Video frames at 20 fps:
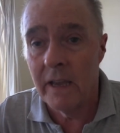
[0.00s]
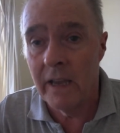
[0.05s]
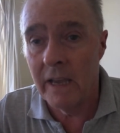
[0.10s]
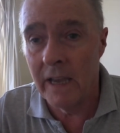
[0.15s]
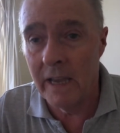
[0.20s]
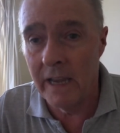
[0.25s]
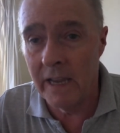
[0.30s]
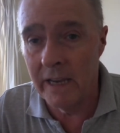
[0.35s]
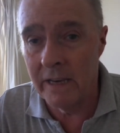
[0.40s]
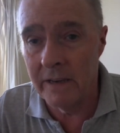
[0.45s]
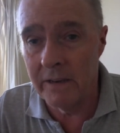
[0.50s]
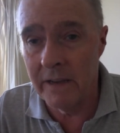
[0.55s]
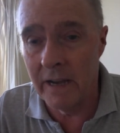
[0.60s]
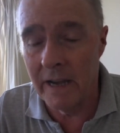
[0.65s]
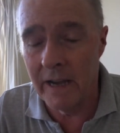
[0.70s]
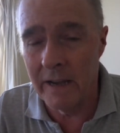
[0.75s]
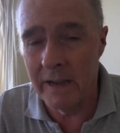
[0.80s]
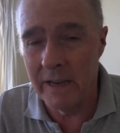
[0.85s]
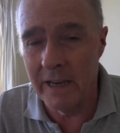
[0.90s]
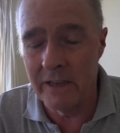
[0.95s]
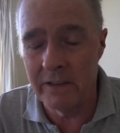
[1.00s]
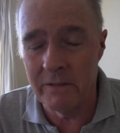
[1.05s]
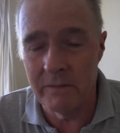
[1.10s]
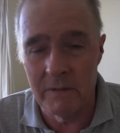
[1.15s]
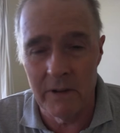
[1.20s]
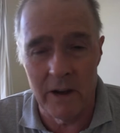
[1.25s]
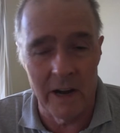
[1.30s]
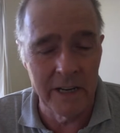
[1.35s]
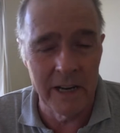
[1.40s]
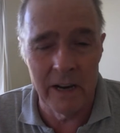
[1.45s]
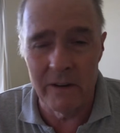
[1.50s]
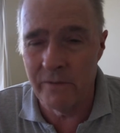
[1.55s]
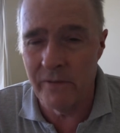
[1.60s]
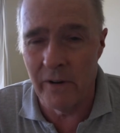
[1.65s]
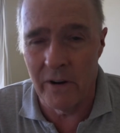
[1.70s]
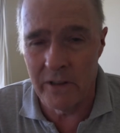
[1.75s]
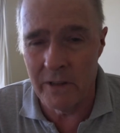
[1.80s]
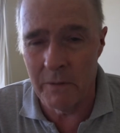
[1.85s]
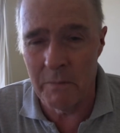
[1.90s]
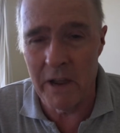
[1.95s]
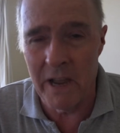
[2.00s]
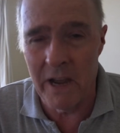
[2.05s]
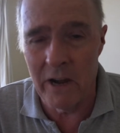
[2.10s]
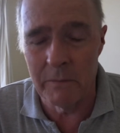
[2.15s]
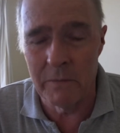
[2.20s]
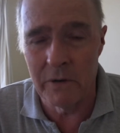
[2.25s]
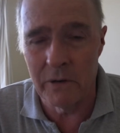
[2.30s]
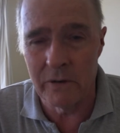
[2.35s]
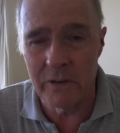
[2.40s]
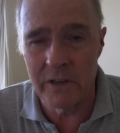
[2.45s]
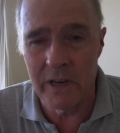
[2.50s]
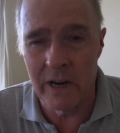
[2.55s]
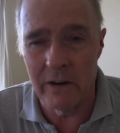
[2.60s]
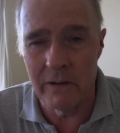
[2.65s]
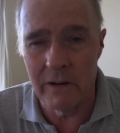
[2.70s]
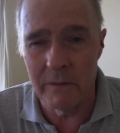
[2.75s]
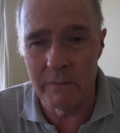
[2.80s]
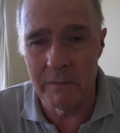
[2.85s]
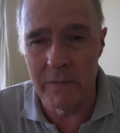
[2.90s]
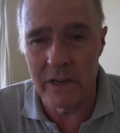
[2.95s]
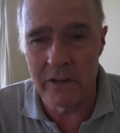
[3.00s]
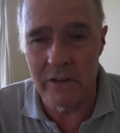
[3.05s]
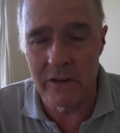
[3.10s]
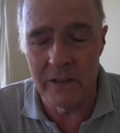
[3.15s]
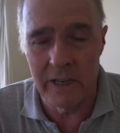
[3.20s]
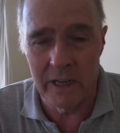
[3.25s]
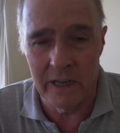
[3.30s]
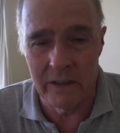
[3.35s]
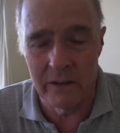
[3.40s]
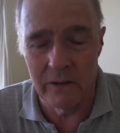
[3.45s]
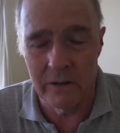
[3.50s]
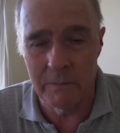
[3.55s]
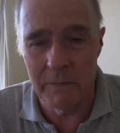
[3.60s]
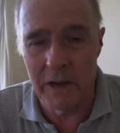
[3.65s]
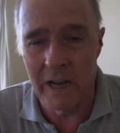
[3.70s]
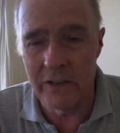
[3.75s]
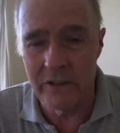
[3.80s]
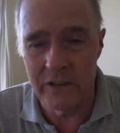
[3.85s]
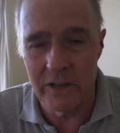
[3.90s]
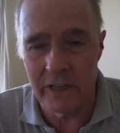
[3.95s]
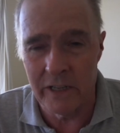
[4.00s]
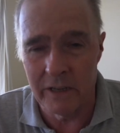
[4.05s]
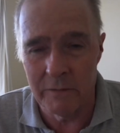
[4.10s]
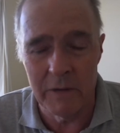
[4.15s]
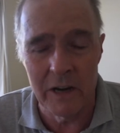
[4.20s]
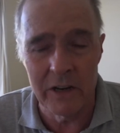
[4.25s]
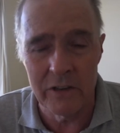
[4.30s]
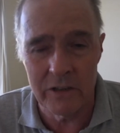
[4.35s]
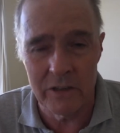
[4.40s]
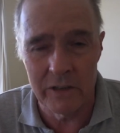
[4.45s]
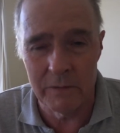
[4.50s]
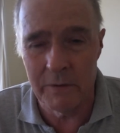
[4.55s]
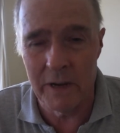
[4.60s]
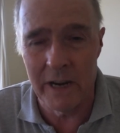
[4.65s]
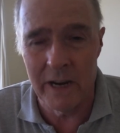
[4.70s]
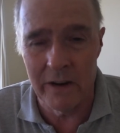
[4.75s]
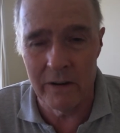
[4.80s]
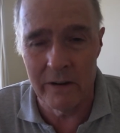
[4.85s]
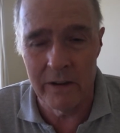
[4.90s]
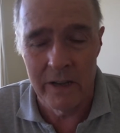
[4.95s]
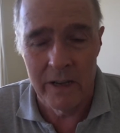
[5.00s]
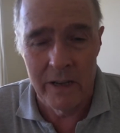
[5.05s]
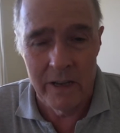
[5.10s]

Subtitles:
And I don't find the power bills go up much. I think, look, basically most of the power